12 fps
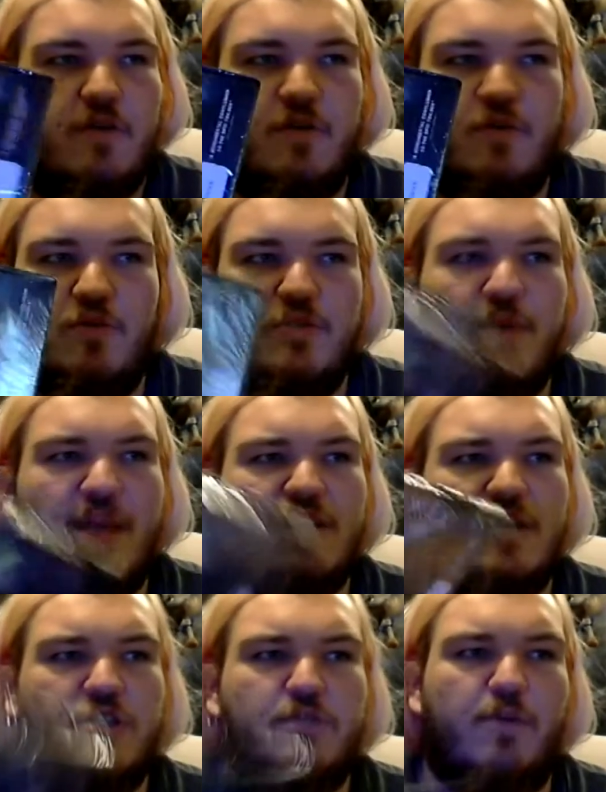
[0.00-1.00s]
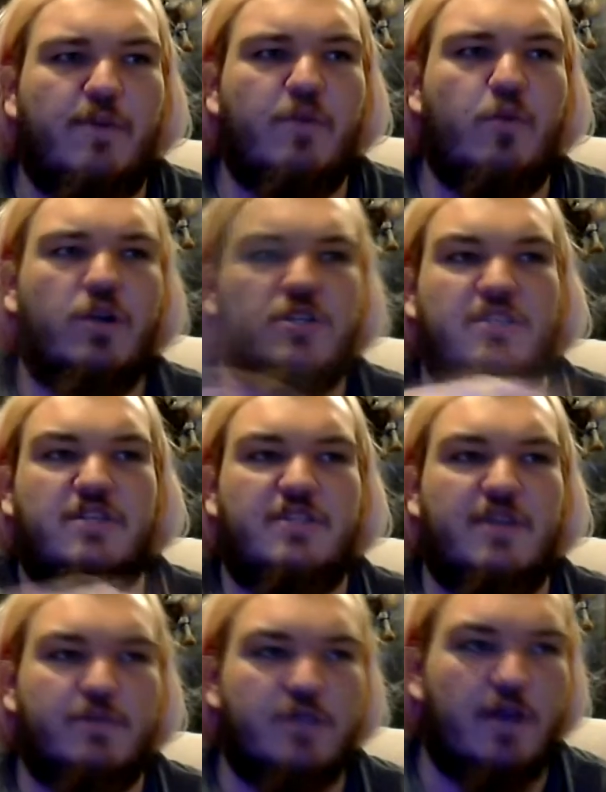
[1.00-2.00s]
Which means I should probably watch this at
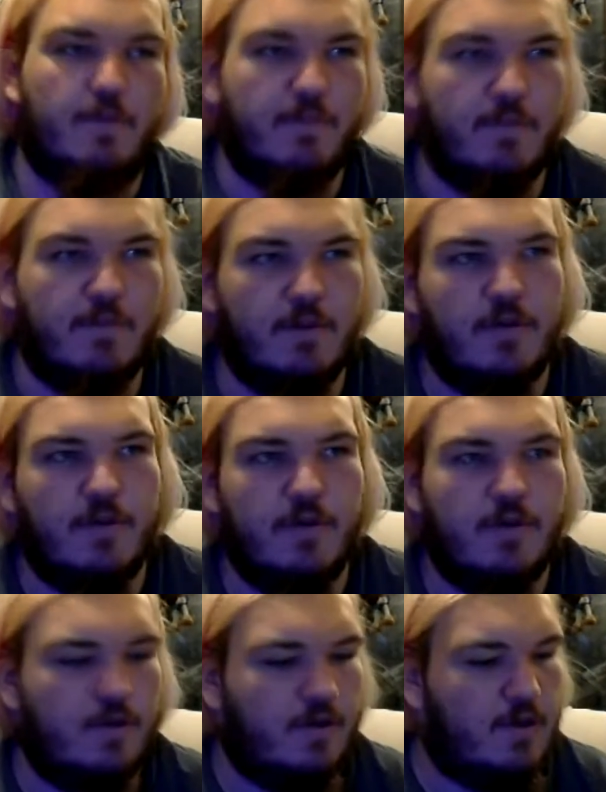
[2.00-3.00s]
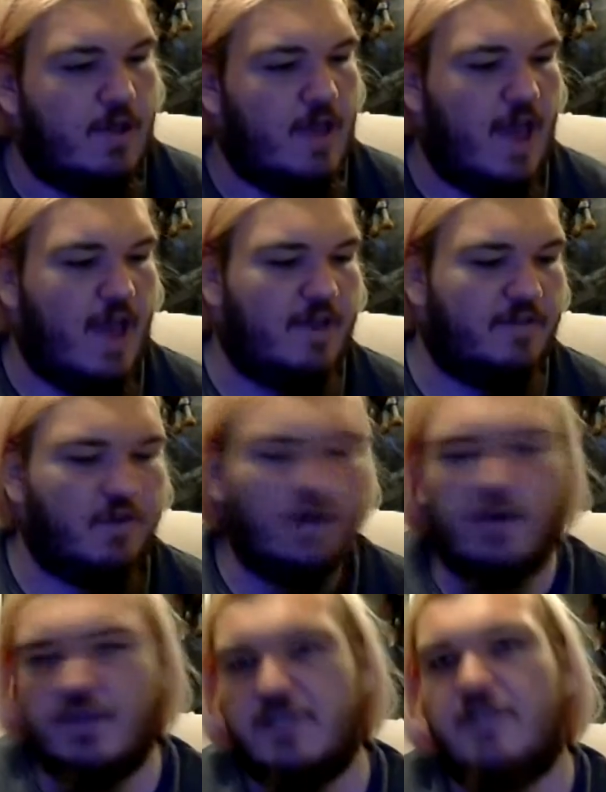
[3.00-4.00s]
some time. And of
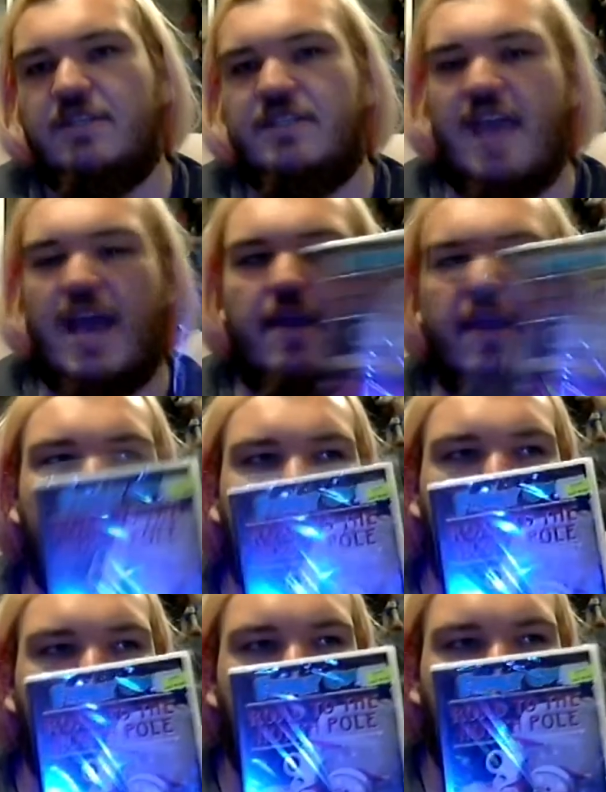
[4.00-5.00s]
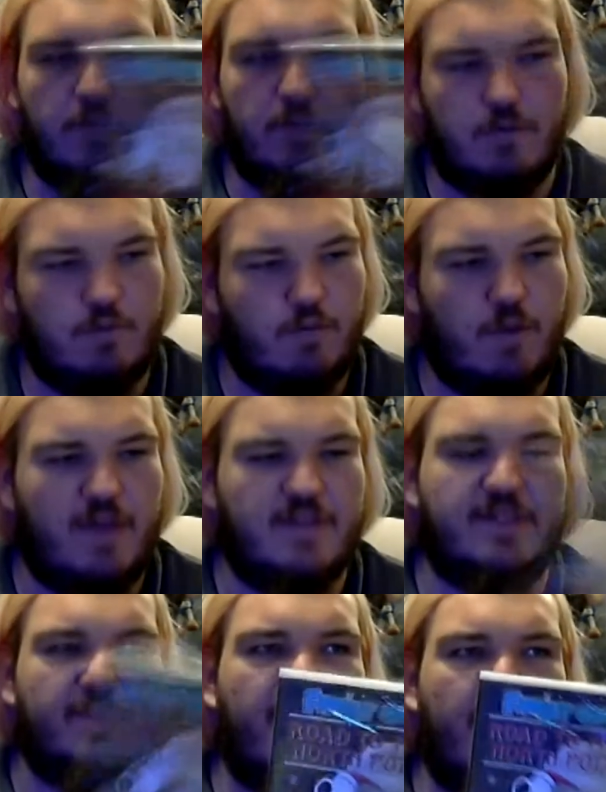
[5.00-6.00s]
course, Ted. Wait, this
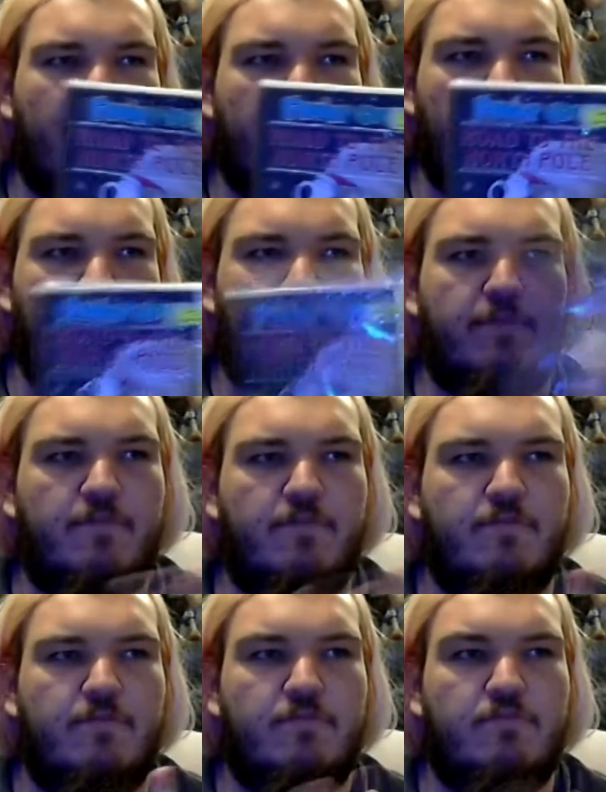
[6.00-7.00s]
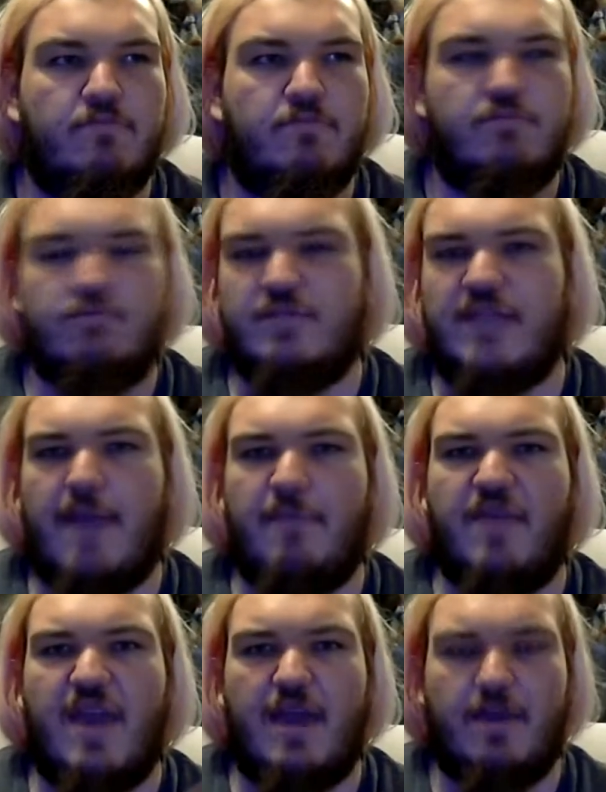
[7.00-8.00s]
is Family Guy. Same
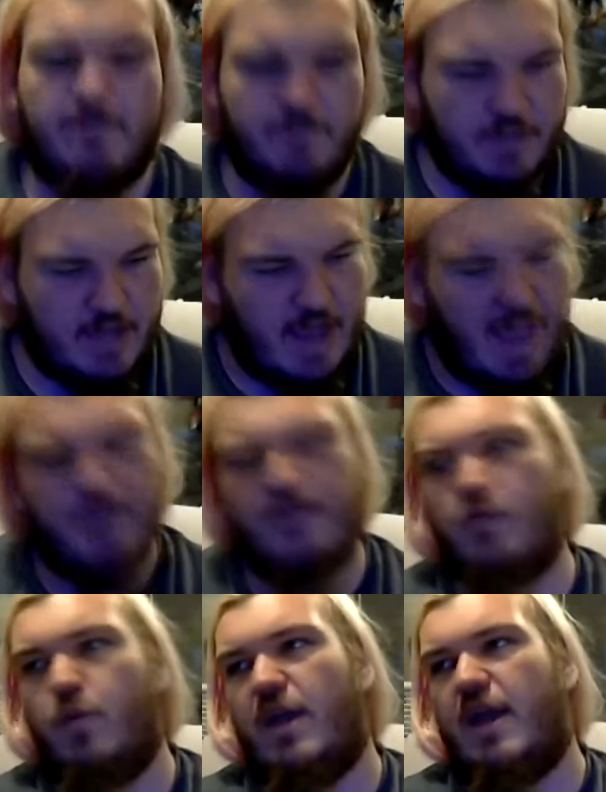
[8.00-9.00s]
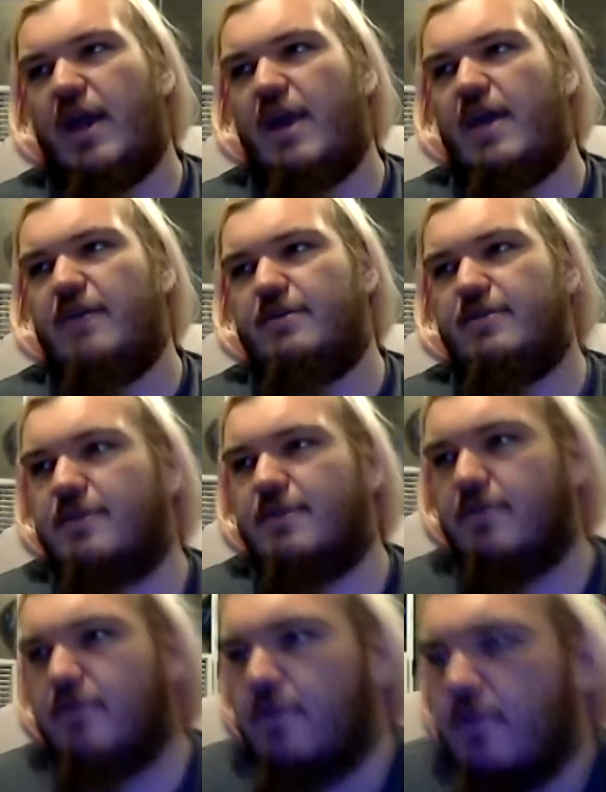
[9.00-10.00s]
thing. And the winner is
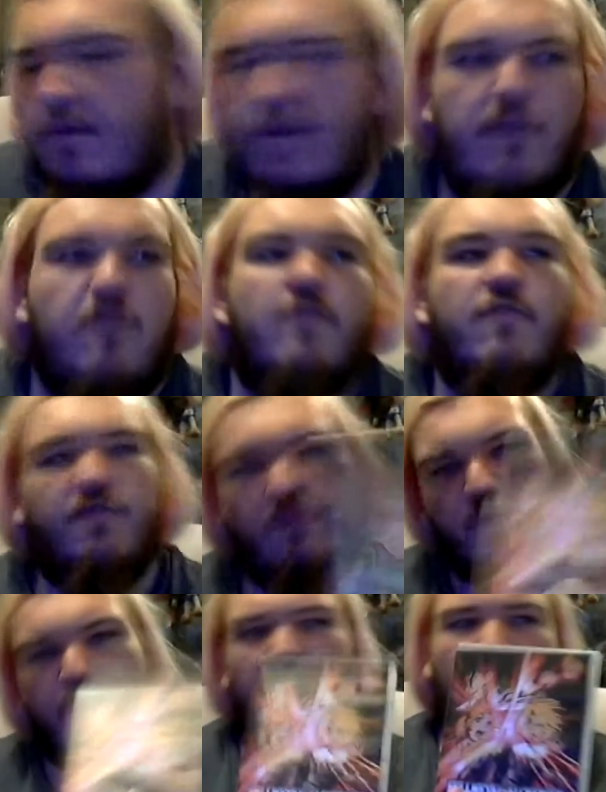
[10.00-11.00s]
Full Metal